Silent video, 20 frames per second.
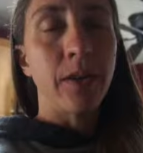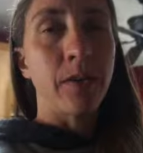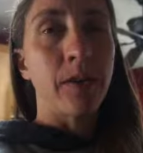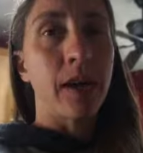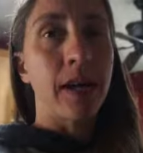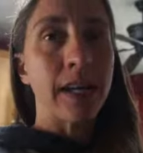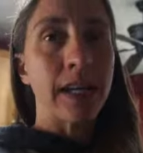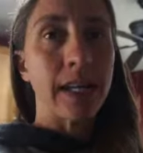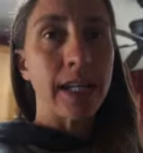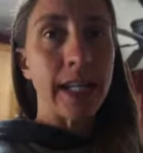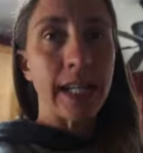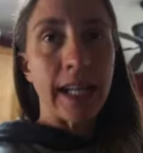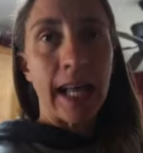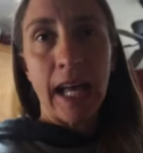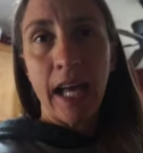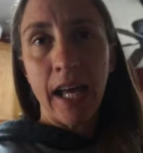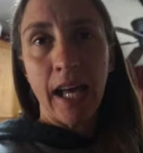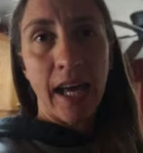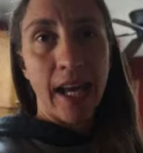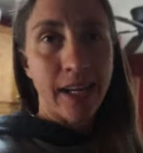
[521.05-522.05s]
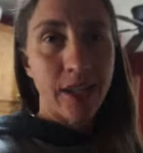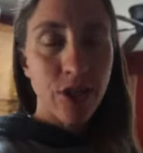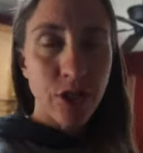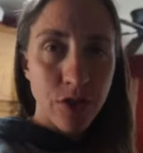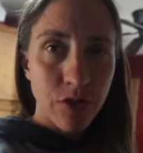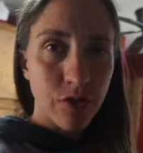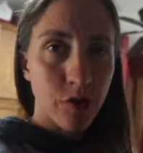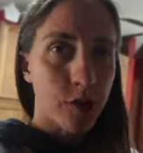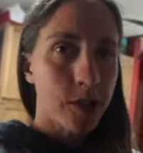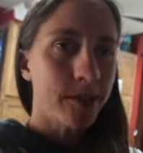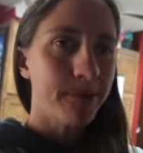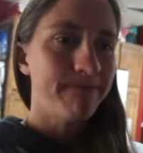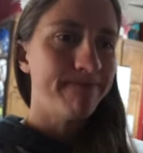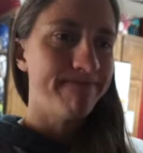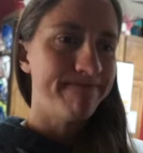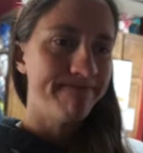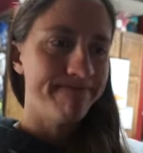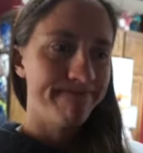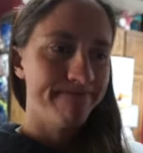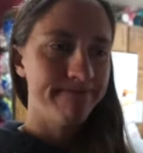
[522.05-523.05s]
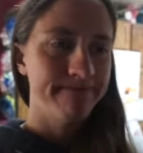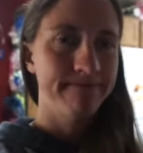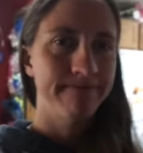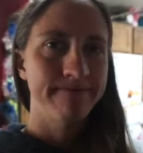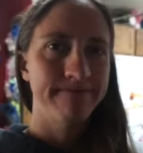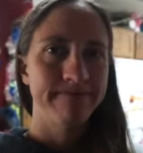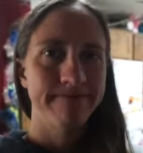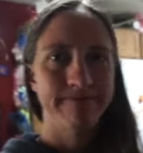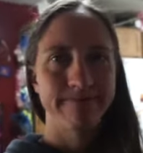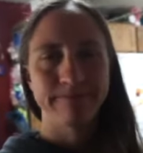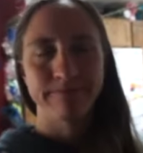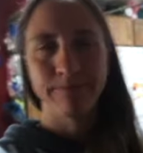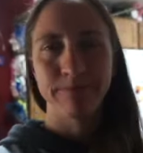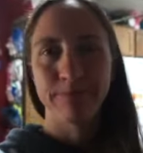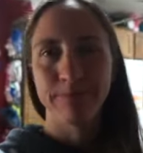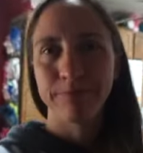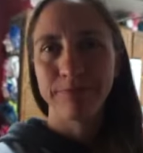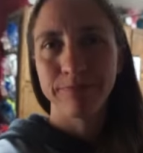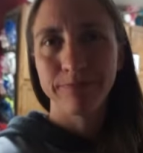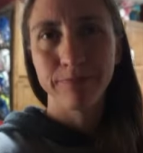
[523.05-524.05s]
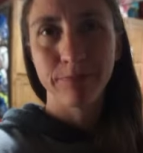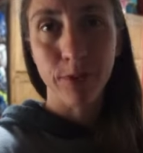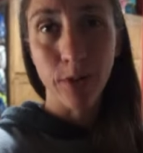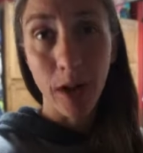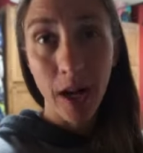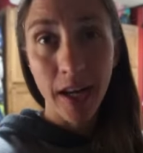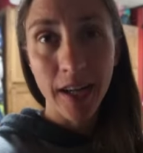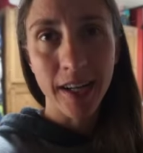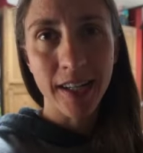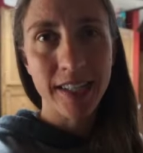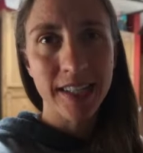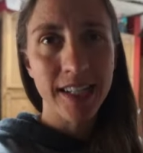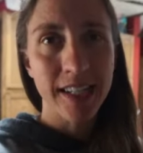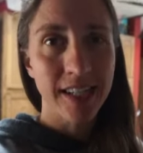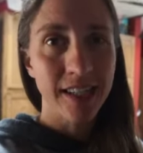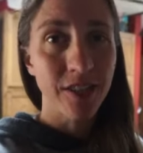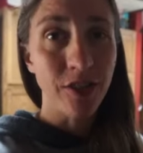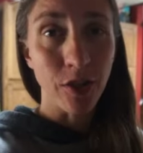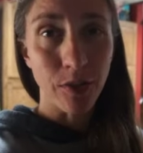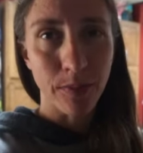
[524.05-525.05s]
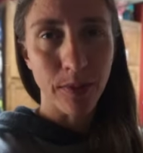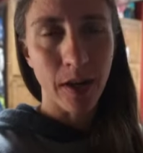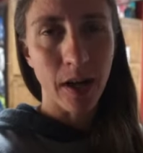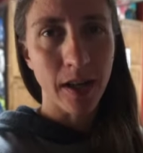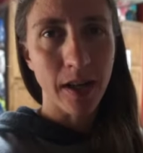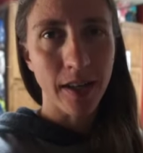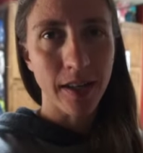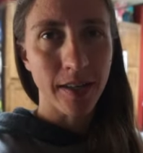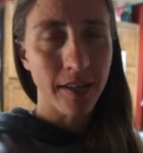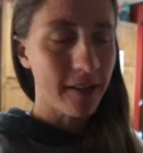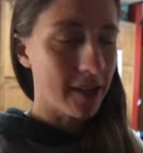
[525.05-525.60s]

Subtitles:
not getting that extra product in your product,